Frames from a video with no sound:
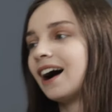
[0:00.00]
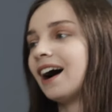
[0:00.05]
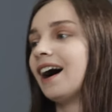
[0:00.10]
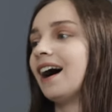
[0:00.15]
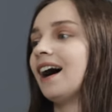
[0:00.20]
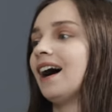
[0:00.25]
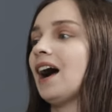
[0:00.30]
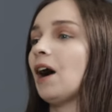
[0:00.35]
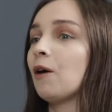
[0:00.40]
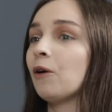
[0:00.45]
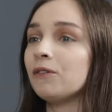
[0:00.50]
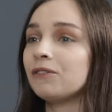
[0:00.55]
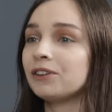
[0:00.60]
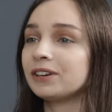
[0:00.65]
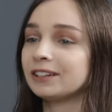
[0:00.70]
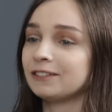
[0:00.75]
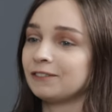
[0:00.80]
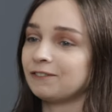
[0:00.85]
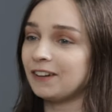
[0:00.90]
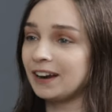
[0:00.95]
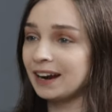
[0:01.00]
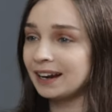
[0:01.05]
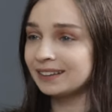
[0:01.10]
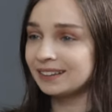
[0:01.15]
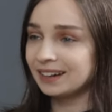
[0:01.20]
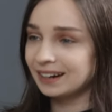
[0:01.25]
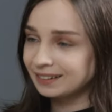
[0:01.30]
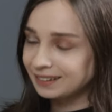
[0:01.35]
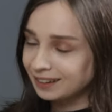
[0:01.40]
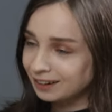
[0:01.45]
Uh, however, the
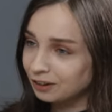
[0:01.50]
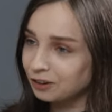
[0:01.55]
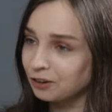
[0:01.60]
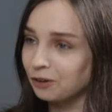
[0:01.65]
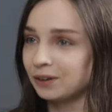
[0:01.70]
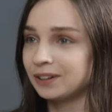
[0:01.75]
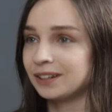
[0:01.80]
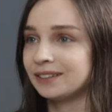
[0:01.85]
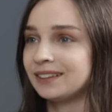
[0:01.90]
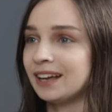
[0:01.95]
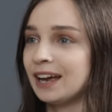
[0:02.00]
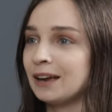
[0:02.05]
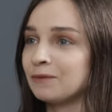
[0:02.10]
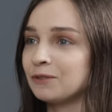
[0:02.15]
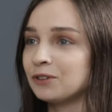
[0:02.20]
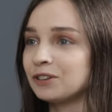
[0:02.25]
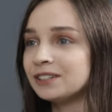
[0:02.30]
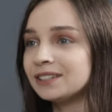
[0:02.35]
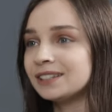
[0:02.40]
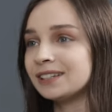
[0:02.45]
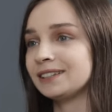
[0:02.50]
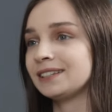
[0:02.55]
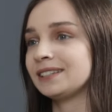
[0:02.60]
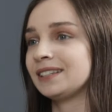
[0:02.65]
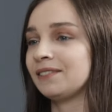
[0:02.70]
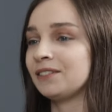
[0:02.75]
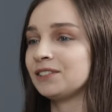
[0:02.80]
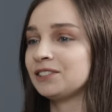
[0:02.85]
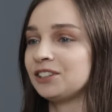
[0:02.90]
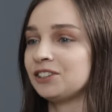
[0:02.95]
fact that I didn't know at the time was that
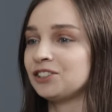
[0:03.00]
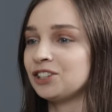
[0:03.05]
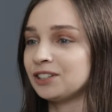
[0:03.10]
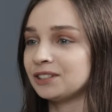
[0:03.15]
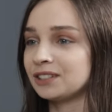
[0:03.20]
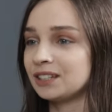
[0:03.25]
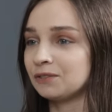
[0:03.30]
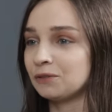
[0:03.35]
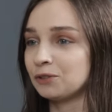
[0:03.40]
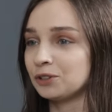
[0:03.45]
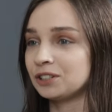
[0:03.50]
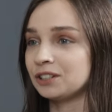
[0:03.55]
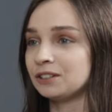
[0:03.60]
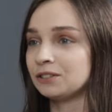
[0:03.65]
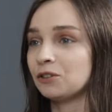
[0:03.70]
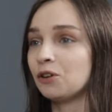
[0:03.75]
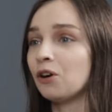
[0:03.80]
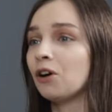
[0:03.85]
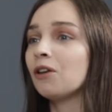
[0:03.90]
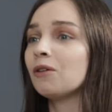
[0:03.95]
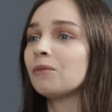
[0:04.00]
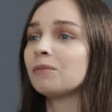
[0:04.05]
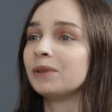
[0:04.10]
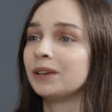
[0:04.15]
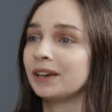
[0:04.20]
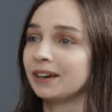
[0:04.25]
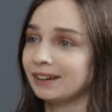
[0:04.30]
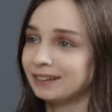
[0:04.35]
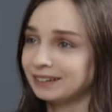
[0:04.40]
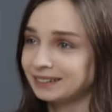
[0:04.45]
Stefan Sirjansky was in
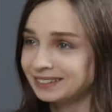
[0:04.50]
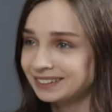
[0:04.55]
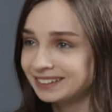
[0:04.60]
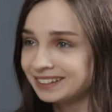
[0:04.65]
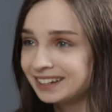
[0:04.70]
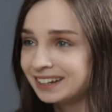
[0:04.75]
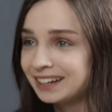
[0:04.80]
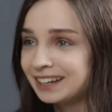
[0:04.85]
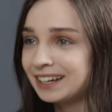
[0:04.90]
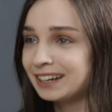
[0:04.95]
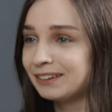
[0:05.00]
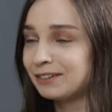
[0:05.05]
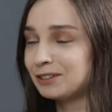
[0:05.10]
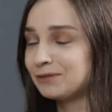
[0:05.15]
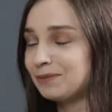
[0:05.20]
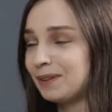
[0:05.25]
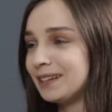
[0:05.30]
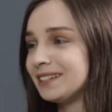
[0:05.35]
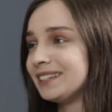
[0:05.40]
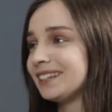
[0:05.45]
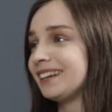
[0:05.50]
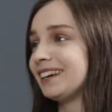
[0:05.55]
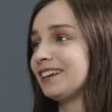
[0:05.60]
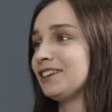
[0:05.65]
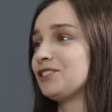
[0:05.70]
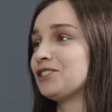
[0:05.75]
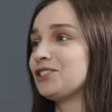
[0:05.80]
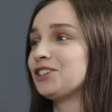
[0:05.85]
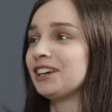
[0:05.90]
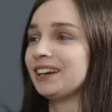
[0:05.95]
Colombia he was
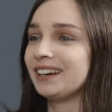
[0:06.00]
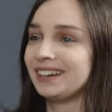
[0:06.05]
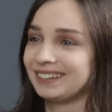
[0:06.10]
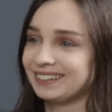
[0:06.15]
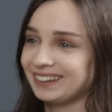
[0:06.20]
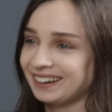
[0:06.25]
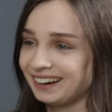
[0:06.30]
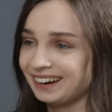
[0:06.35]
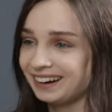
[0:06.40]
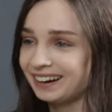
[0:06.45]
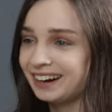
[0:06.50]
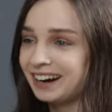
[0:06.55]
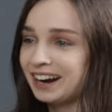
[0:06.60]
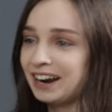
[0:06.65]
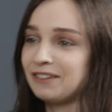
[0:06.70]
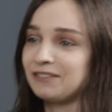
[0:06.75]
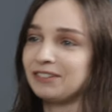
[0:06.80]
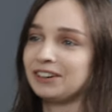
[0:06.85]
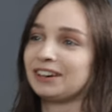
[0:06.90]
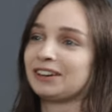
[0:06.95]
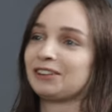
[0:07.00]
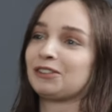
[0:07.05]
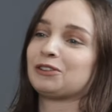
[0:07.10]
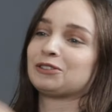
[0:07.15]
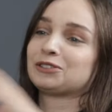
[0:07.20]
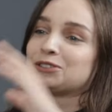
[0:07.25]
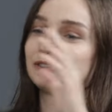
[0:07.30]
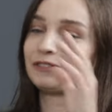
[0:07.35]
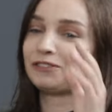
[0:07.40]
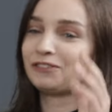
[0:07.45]
basically chilling there, having
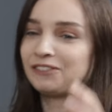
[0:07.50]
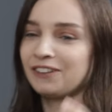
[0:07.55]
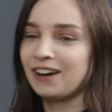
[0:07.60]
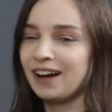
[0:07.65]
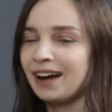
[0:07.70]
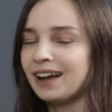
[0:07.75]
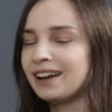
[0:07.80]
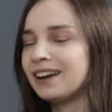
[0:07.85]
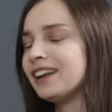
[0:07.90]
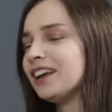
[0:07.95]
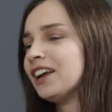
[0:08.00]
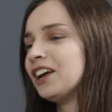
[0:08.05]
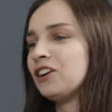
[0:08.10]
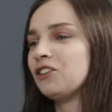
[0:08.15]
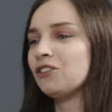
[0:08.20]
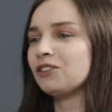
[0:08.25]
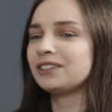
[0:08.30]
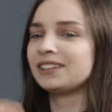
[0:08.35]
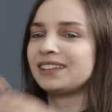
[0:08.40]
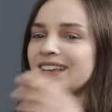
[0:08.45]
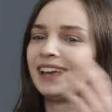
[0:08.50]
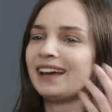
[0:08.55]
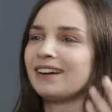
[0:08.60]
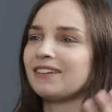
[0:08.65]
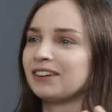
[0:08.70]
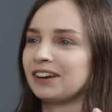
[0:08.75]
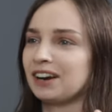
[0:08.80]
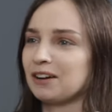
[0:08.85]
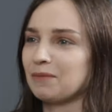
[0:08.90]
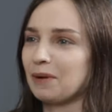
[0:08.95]
lots of fun, not
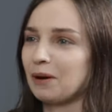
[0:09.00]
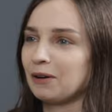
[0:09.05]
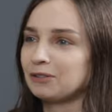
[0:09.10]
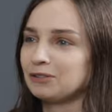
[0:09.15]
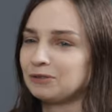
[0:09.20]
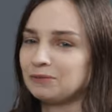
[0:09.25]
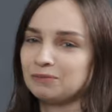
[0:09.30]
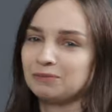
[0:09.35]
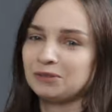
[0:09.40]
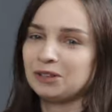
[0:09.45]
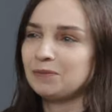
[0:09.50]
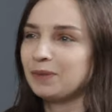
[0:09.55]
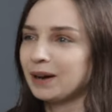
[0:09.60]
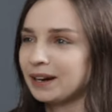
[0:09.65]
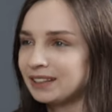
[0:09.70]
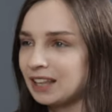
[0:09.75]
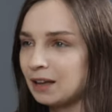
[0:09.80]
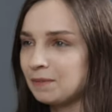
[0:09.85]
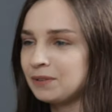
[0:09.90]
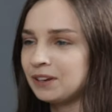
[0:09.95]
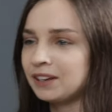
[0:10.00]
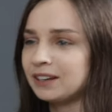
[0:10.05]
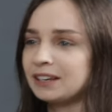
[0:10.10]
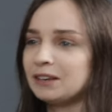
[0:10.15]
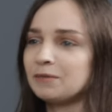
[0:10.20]
caring about me back then.